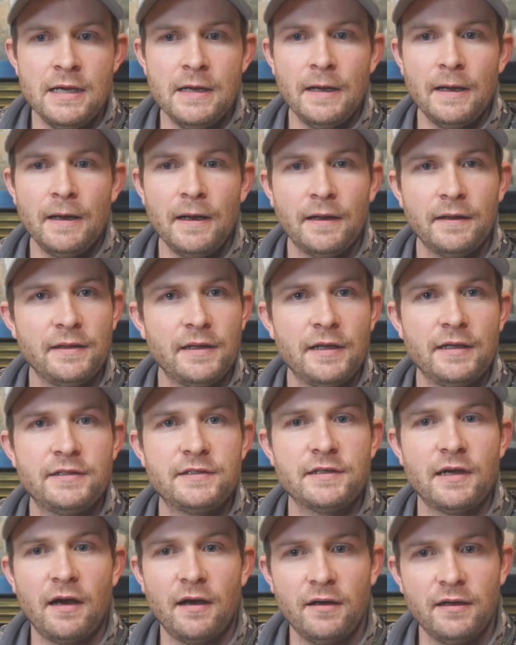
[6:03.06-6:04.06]

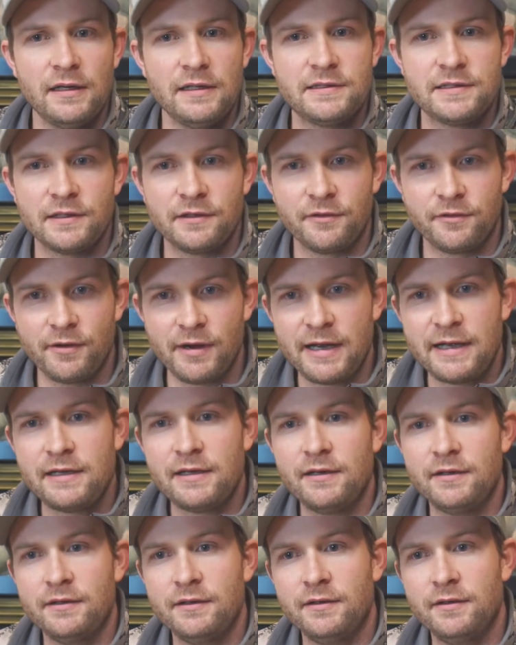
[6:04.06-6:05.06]
It's a
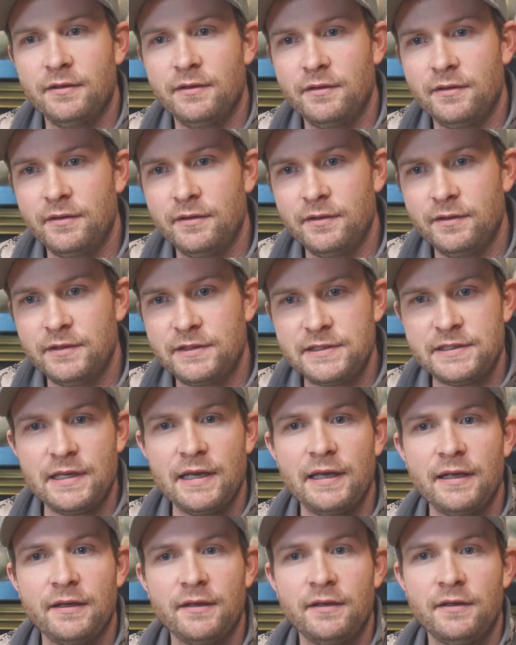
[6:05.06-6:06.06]
great
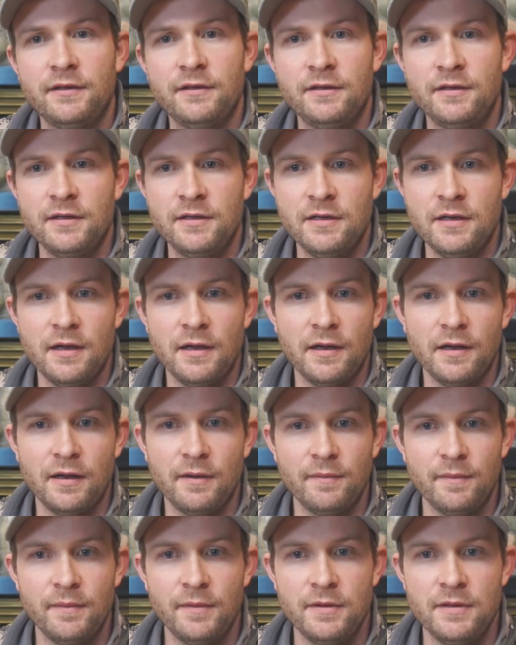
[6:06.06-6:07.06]
state,
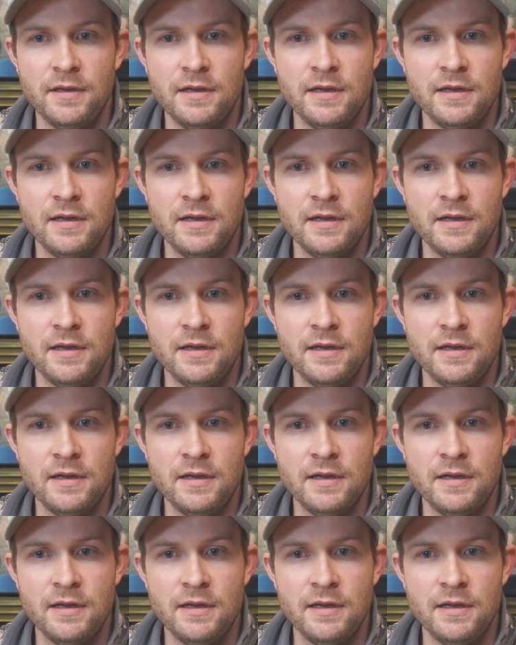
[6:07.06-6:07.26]
and